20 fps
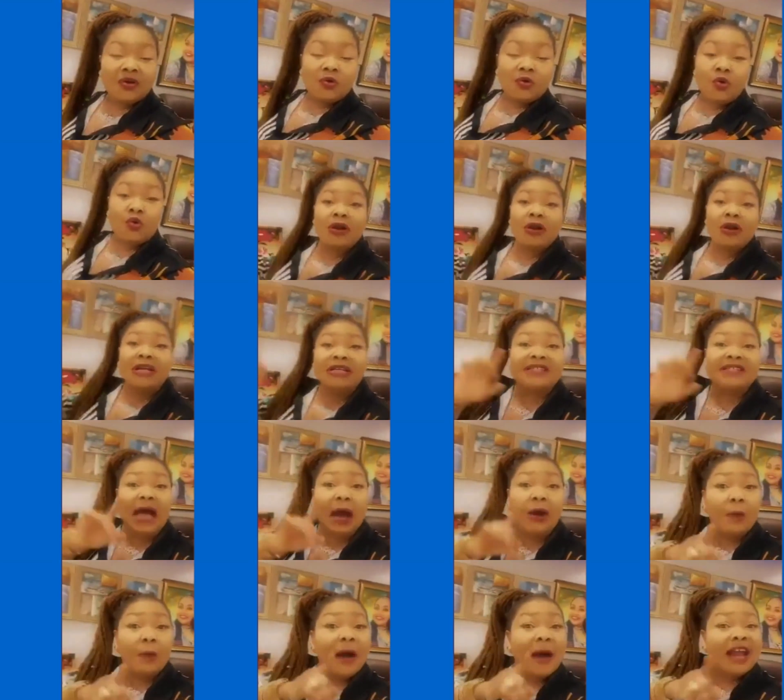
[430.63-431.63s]
who could this
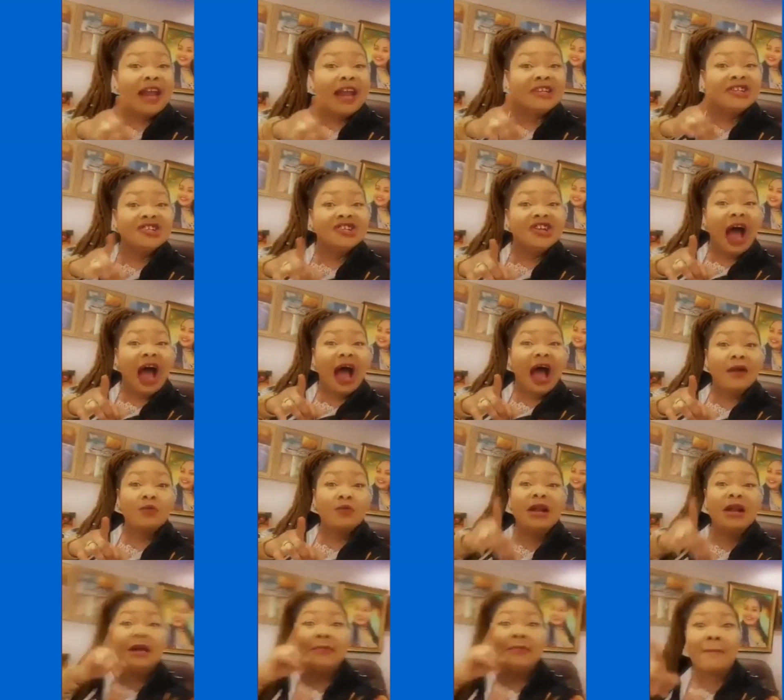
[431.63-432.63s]
hour banner cheer
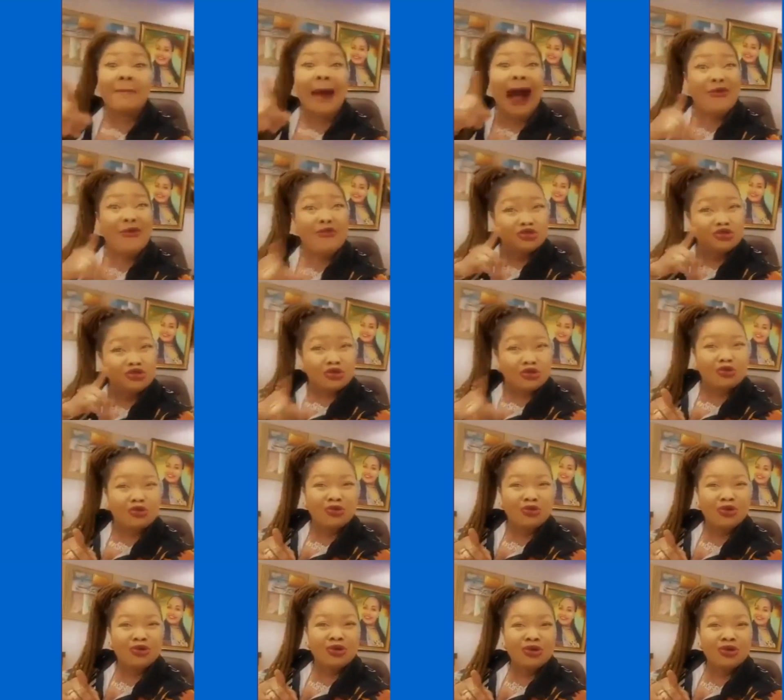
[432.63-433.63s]
when you baba
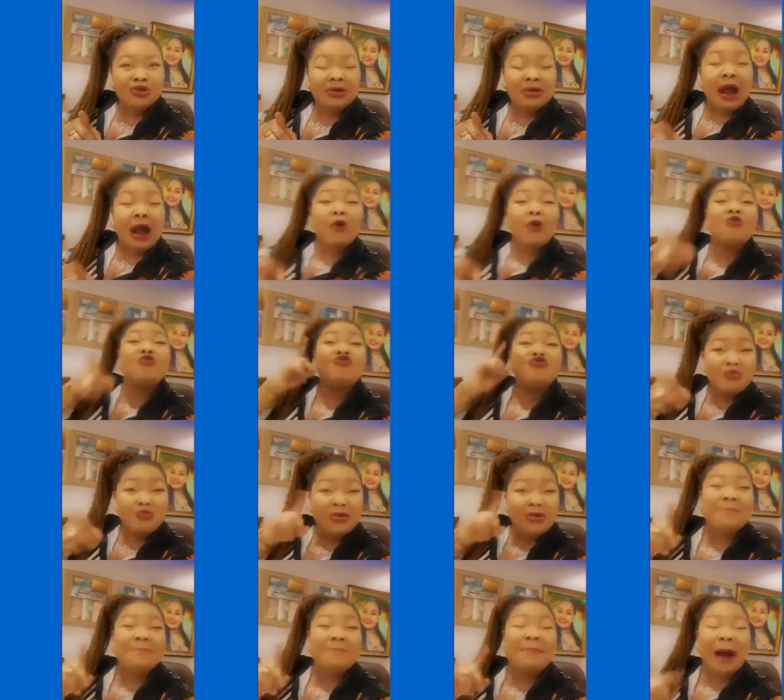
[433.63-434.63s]
hosono now
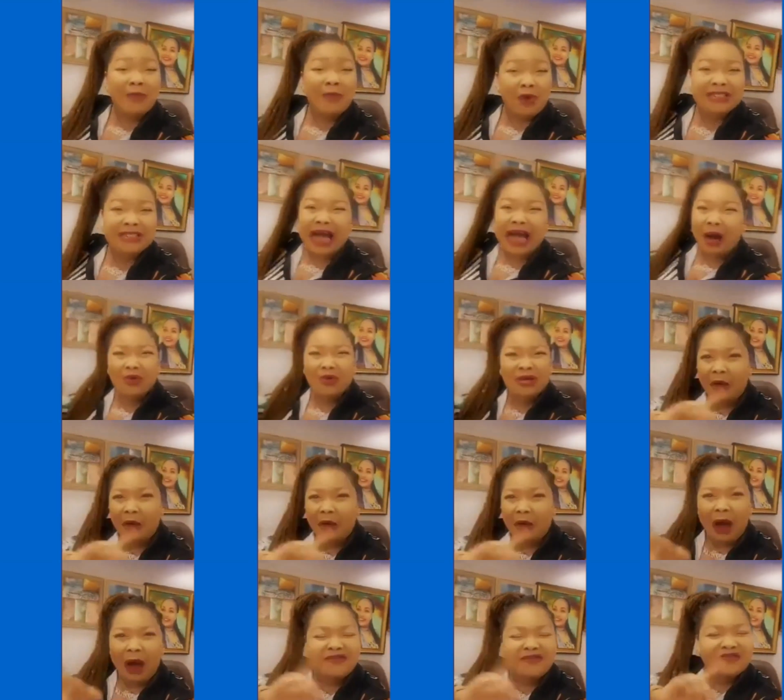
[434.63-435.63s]
no ni pamoja when
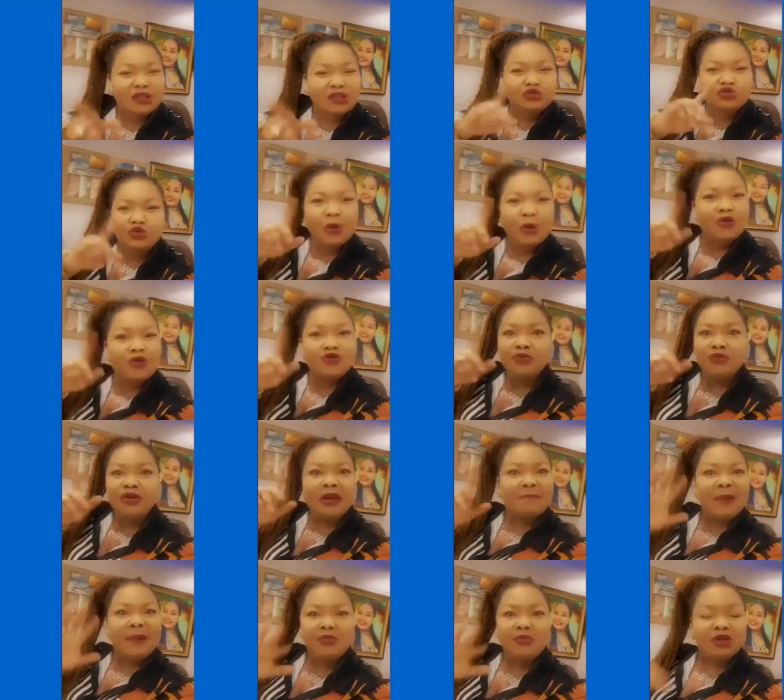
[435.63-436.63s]
you're watching suba no
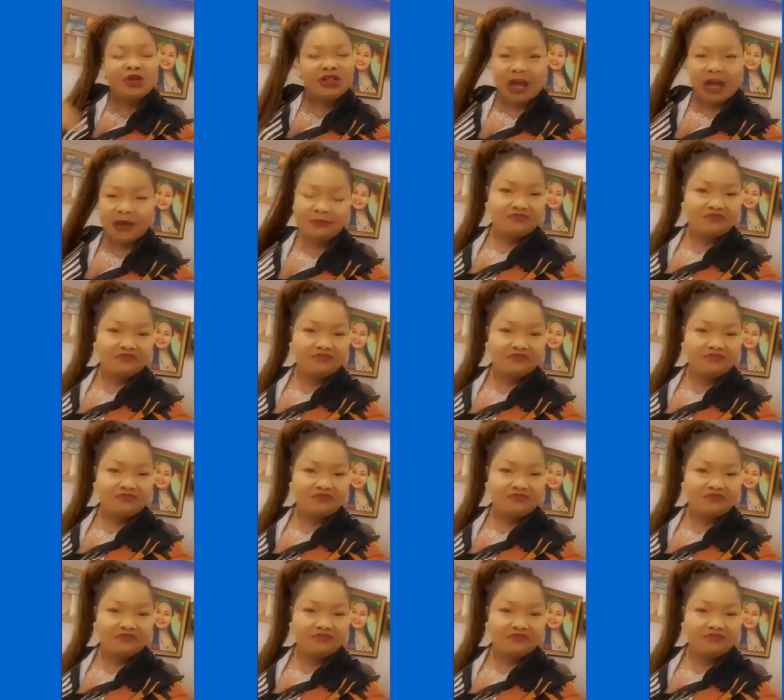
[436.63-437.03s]
ni pamoja